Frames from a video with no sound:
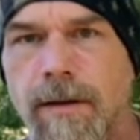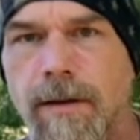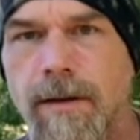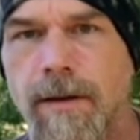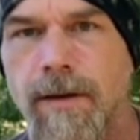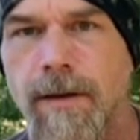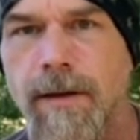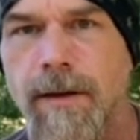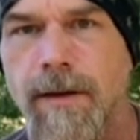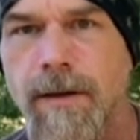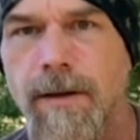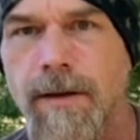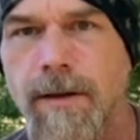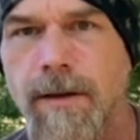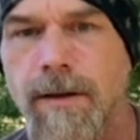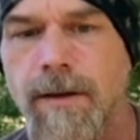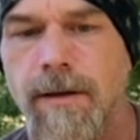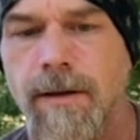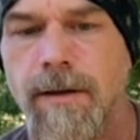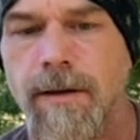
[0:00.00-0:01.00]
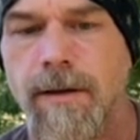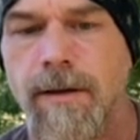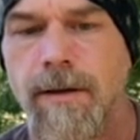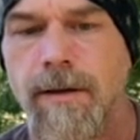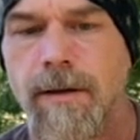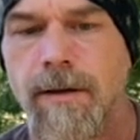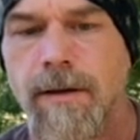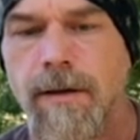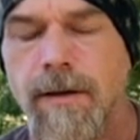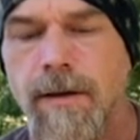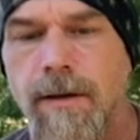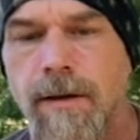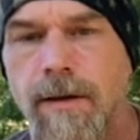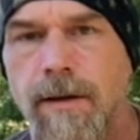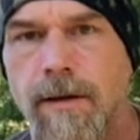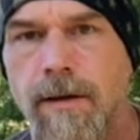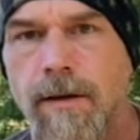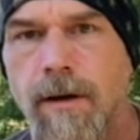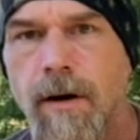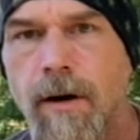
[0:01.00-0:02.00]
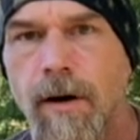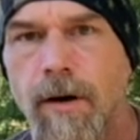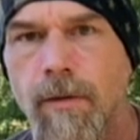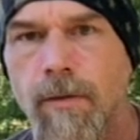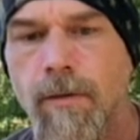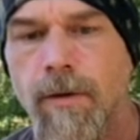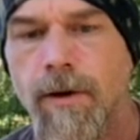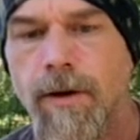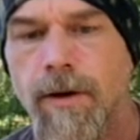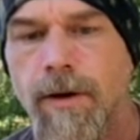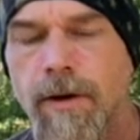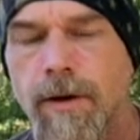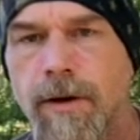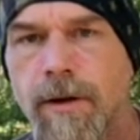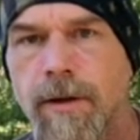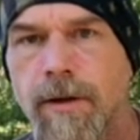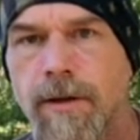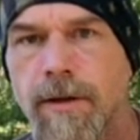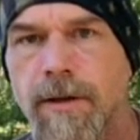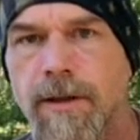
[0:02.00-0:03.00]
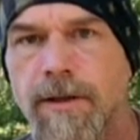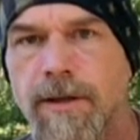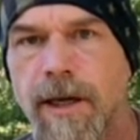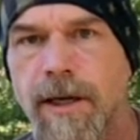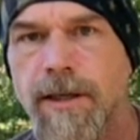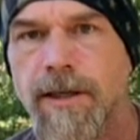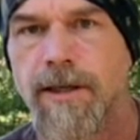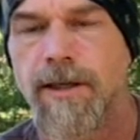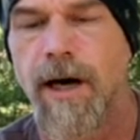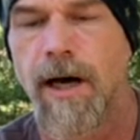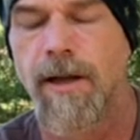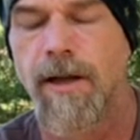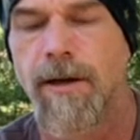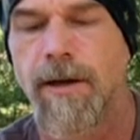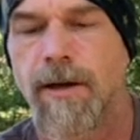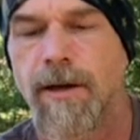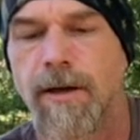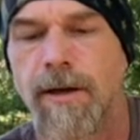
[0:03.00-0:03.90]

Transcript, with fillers: the heartwood stays solid.